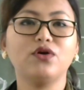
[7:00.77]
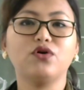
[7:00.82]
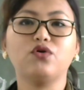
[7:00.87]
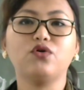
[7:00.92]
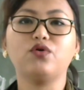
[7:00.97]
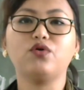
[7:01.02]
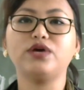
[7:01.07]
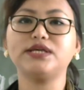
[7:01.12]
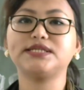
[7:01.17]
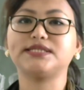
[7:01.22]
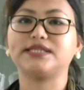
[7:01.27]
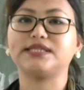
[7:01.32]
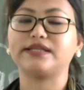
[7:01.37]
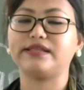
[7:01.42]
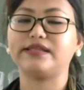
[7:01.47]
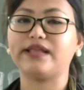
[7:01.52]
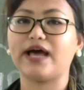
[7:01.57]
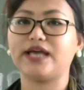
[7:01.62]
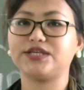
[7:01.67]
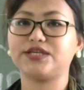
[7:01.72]
who is
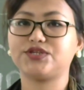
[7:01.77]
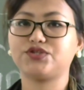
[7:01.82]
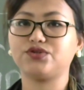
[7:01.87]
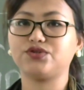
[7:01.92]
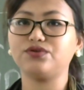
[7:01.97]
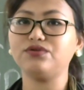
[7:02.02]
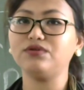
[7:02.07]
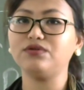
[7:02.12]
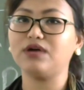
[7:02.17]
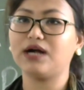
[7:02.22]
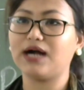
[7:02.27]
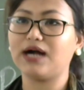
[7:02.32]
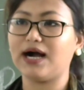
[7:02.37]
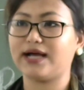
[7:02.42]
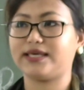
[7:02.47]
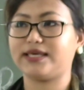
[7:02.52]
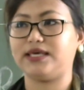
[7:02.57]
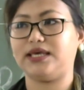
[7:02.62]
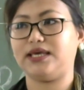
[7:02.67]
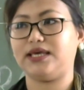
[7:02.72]
nice to
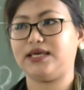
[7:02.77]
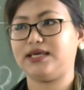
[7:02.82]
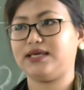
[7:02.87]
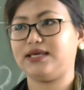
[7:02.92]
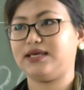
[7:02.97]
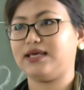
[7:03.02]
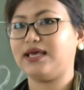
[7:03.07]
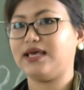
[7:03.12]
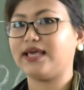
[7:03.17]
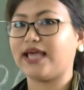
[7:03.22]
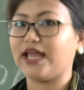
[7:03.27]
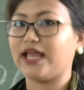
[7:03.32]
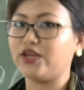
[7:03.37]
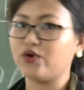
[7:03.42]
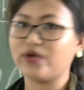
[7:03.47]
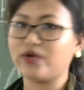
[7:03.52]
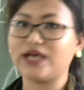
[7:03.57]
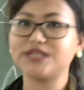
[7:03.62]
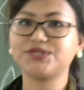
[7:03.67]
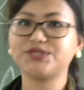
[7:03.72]
Kaki. Can
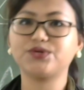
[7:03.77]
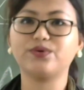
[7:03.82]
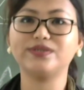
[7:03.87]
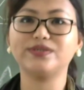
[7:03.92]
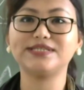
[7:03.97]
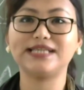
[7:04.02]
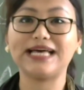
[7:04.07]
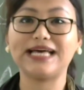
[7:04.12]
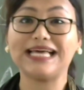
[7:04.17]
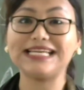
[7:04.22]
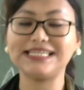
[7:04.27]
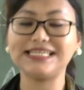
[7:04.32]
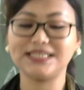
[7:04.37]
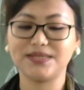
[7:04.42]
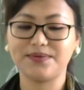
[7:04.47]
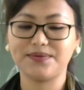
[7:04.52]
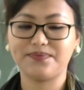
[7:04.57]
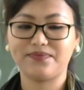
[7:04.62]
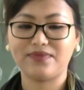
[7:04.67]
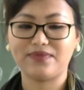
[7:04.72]
you guess who is that?
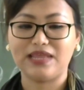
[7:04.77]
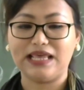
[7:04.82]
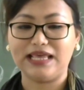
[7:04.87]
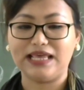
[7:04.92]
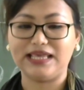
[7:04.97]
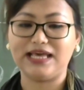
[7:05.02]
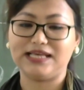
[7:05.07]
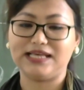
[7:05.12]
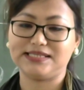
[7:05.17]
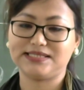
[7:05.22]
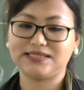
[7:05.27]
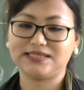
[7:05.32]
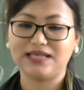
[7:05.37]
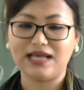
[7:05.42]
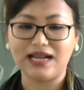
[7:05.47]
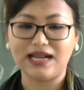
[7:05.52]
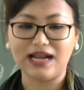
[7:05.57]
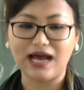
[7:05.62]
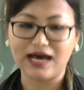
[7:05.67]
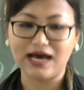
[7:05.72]
Yes,
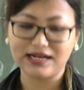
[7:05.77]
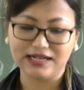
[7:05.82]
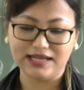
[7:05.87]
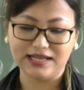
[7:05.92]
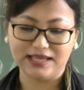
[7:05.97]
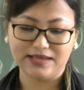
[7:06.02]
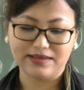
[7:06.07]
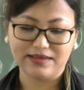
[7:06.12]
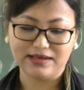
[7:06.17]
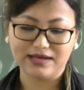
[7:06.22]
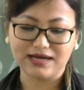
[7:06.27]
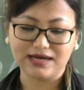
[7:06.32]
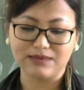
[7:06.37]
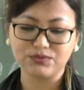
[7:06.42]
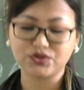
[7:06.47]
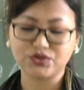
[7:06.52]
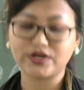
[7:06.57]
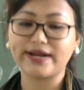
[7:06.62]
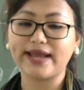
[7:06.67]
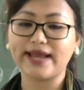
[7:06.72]
Ladli. Come
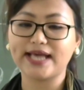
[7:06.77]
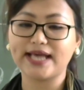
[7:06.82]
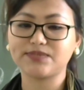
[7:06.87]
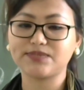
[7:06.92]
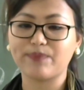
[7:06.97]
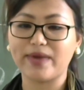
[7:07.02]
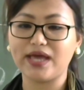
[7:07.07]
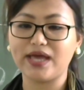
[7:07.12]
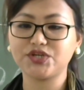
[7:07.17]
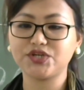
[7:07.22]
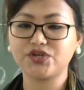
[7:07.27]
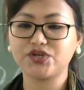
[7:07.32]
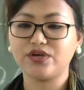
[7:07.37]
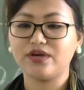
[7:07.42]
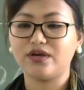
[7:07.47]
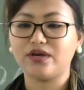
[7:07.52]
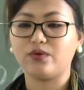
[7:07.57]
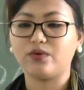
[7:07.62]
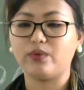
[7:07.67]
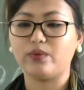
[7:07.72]
to the next page.
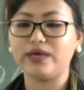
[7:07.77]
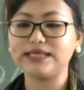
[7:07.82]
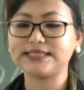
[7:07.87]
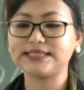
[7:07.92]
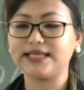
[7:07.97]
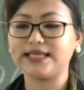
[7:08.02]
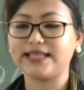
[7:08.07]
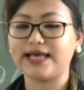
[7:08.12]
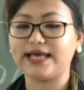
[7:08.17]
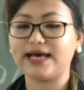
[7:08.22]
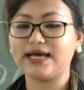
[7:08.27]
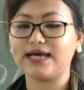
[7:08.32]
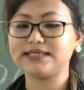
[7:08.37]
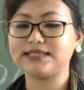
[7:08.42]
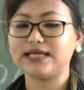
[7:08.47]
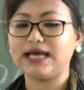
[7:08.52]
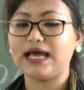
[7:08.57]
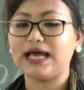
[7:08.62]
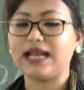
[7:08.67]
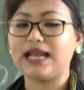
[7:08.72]
We see
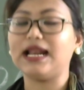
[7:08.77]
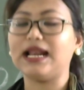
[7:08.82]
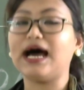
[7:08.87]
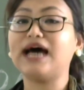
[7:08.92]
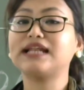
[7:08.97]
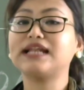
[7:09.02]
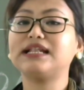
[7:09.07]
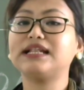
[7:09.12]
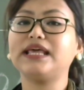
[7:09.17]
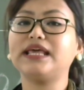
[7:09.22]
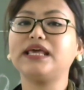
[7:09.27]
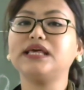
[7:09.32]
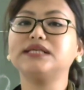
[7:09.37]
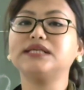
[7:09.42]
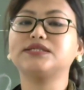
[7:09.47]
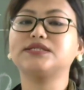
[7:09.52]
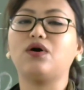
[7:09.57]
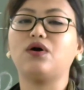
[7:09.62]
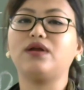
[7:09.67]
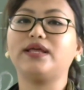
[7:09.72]
that Ladli
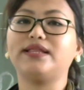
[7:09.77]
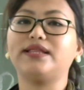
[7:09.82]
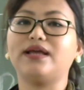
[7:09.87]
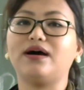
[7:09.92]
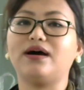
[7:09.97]
is only